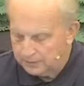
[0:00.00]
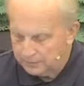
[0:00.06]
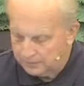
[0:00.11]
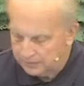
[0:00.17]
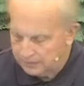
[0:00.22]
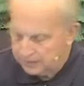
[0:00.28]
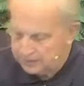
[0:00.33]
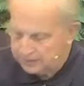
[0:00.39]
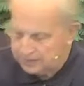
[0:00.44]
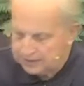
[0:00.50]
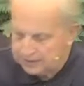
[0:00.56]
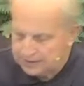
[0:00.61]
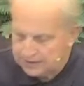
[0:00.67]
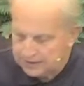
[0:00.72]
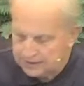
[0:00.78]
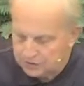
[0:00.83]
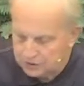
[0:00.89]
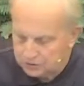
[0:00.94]
that
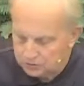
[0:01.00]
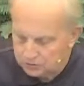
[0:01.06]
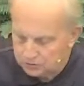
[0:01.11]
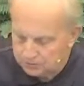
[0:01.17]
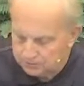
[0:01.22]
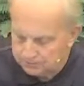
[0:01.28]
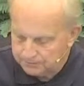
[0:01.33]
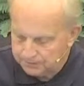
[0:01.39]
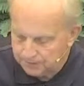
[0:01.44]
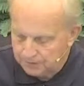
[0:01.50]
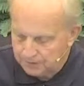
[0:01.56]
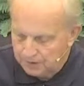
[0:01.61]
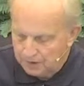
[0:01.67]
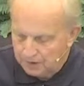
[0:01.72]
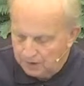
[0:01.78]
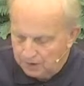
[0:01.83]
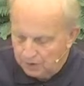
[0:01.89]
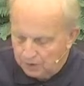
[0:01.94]
dictated to them.
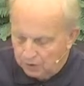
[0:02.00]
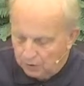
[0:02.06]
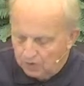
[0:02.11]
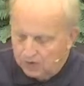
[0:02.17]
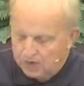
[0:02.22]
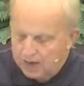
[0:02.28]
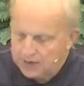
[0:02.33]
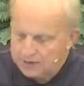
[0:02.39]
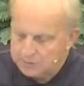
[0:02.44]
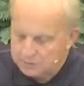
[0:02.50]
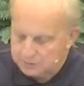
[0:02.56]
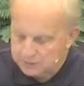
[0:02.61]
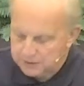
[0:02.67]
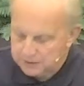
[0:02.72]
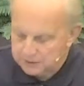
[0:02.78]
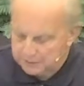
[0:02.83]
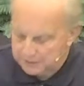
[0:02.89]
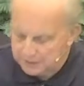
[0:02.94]
What did Adams
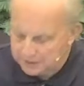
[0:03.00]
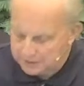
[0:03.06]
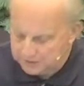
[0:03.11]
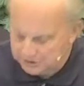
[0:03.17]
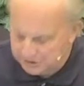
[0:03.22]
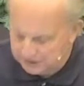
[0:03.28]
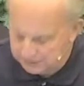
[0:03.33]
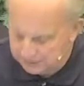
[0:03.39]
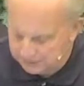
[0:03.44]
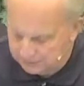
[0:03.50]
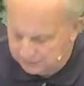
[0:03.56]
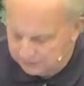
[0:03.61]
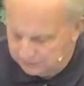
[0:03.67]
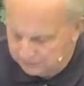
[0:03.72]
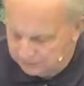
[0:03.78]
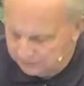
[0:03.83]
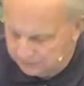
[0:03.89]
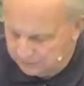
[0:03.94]
mean by that statement?